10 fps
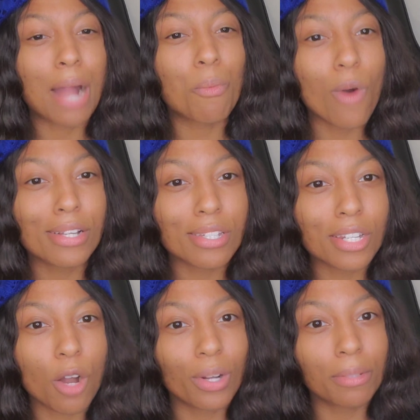I want
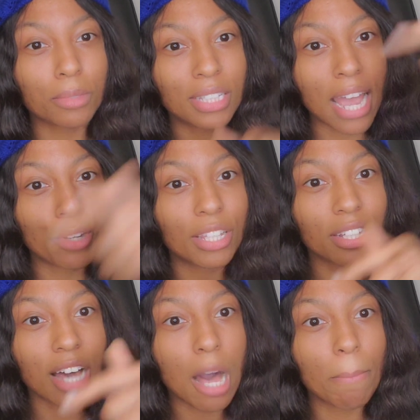to know down in
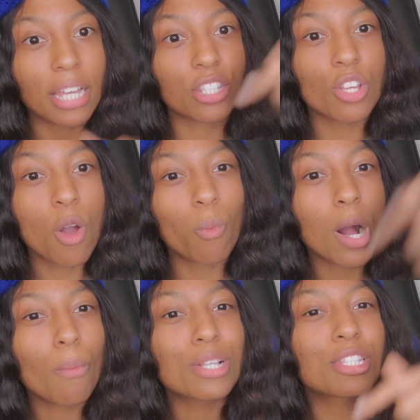the comments,
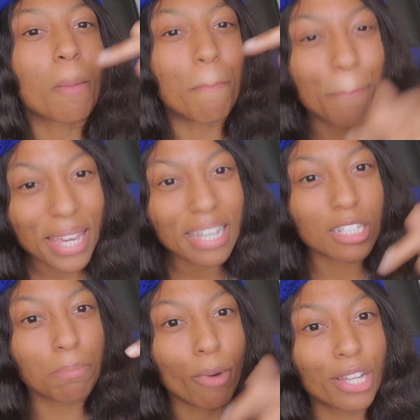what was the
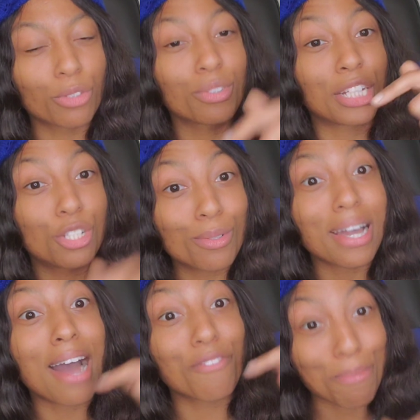biggest breakthrough that you
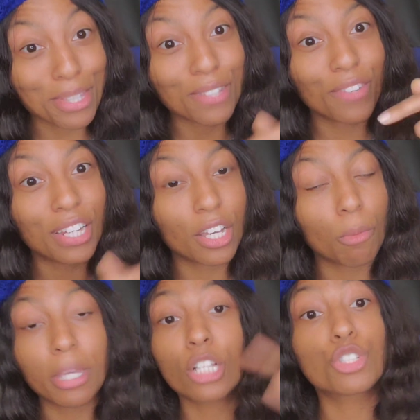got from this
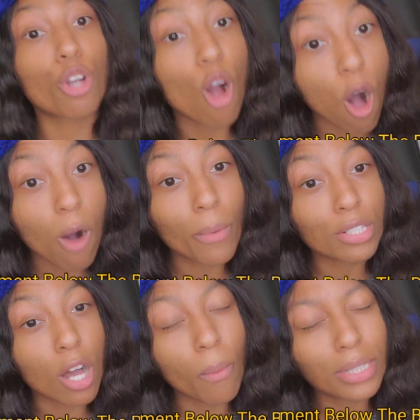video? Because you're
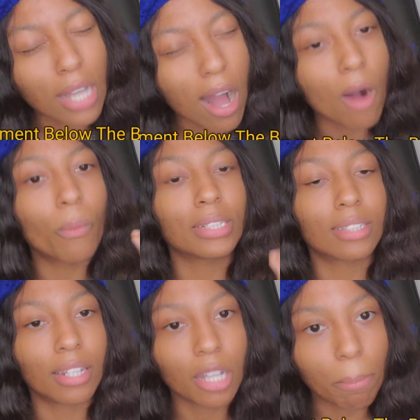always, always,
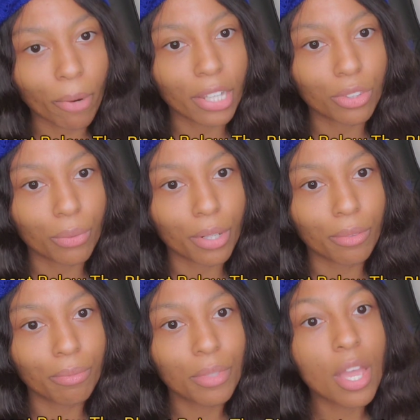always getting a
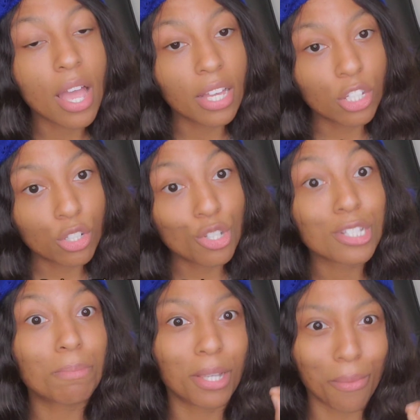breakthrough.
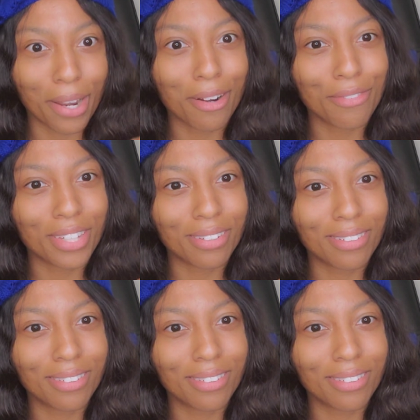Just be aware of it.